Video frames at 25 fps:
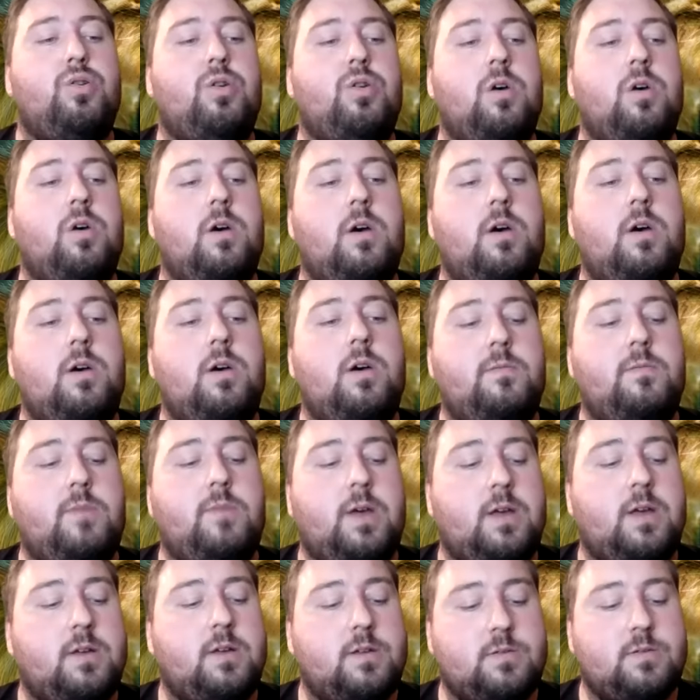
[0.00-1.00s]
Um,
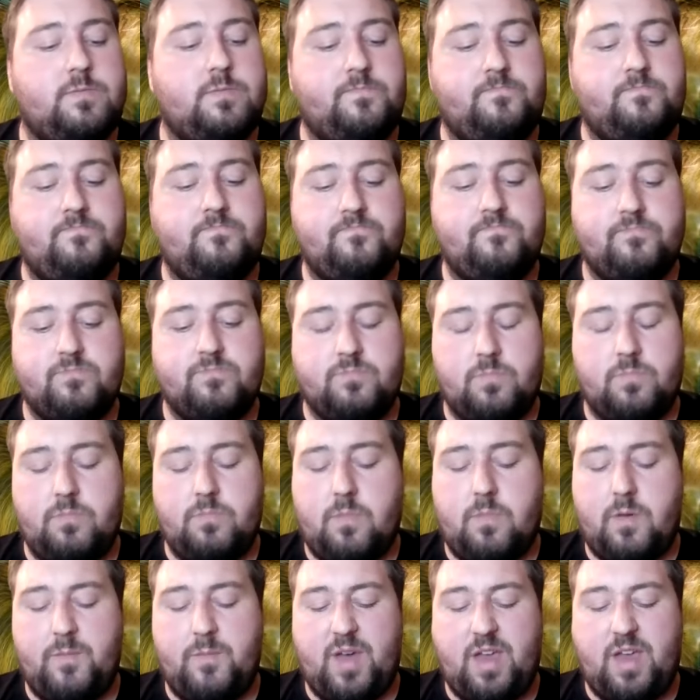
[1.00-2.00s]

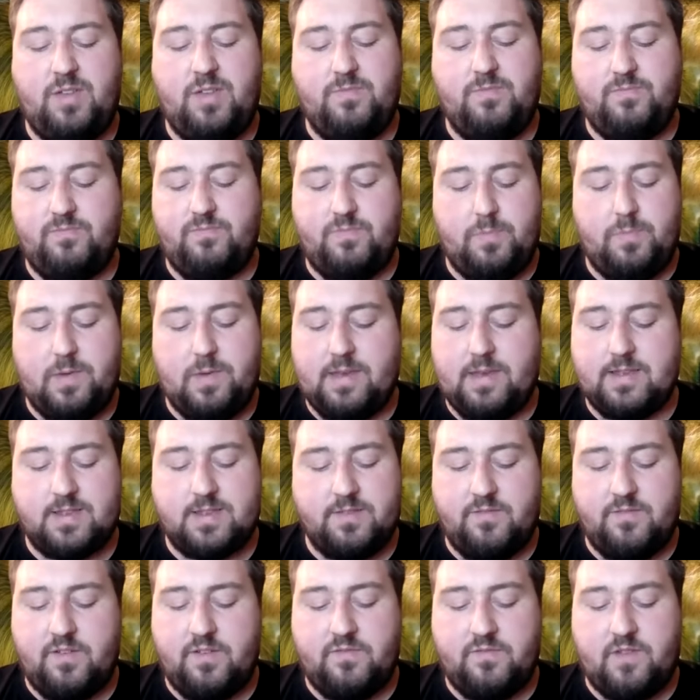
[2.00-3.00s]
my main piece
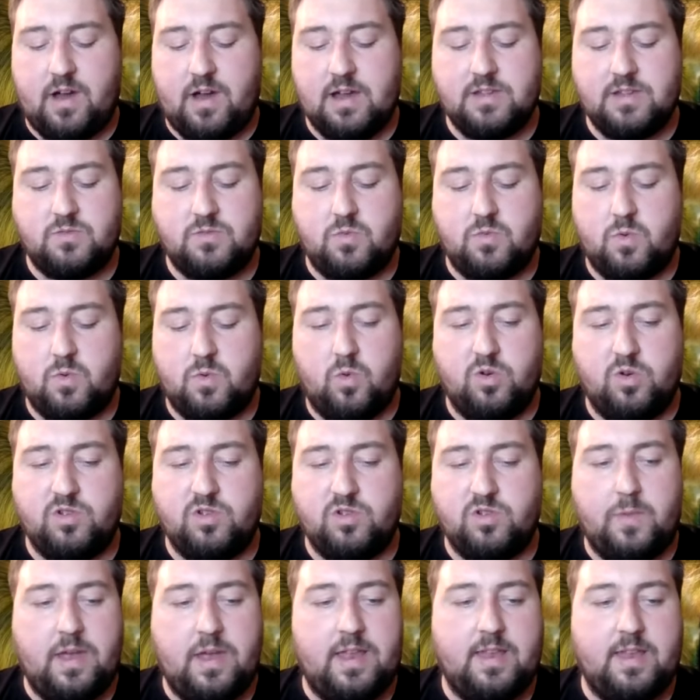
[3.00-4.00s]
of advice would always
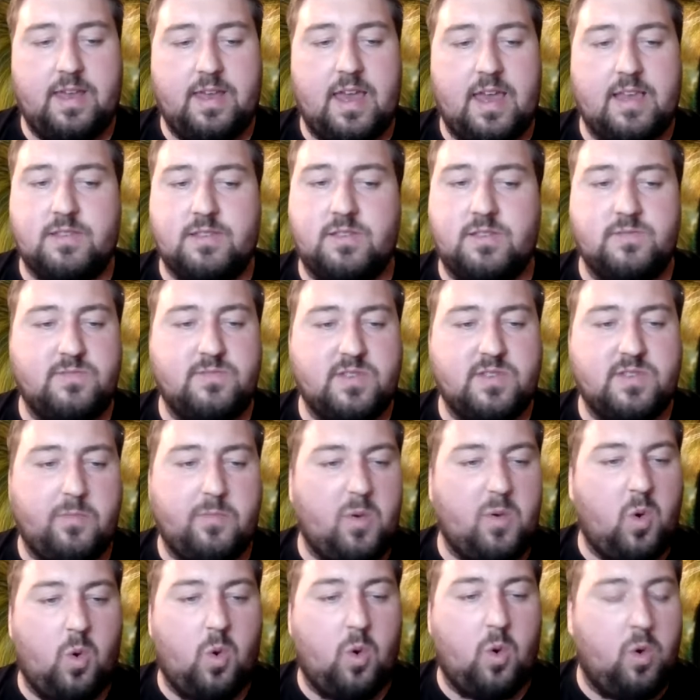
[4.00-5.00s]
be to get some
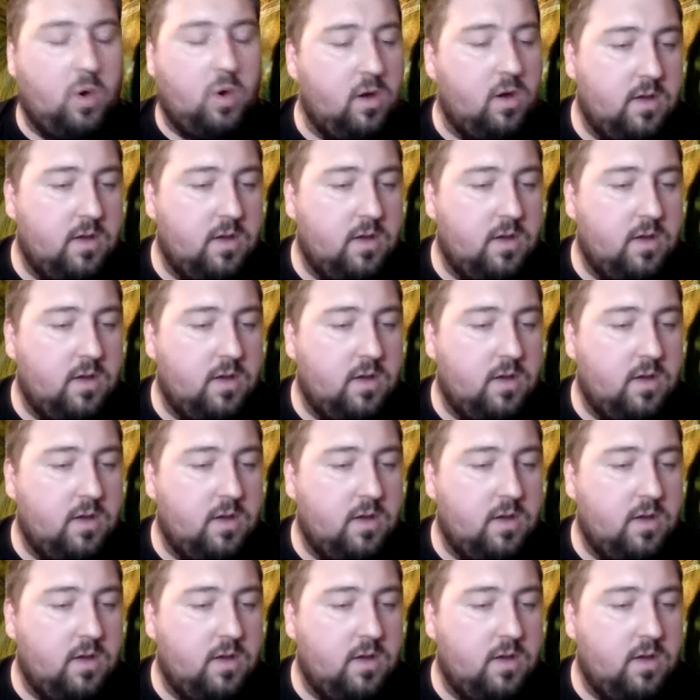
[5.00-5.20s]
support.